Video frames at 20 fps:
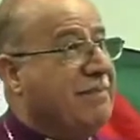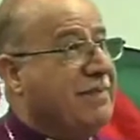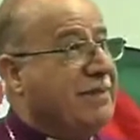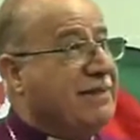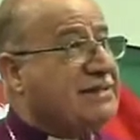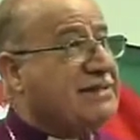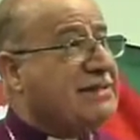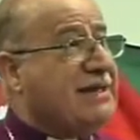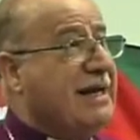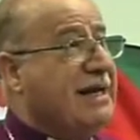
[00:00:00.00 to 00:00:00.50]

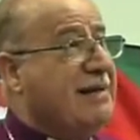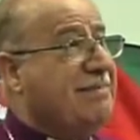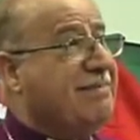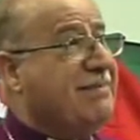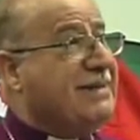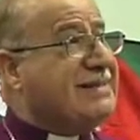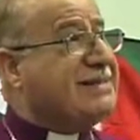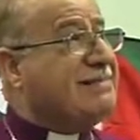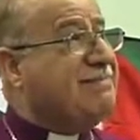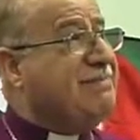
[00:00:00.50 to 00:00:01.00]
Israel
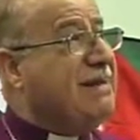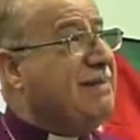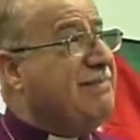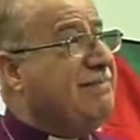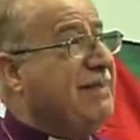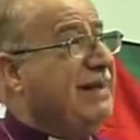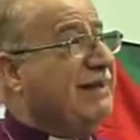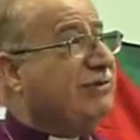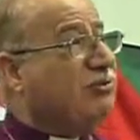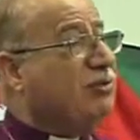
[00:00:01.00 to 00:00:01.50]
must be
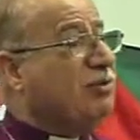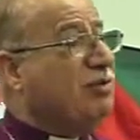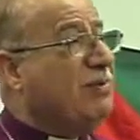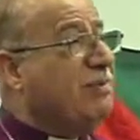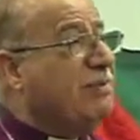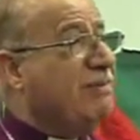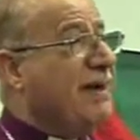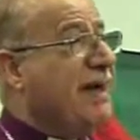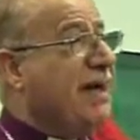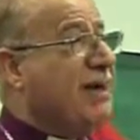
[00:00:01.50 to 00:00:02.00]
made to
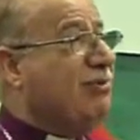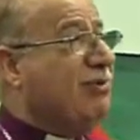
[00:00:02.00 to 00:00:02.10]
comply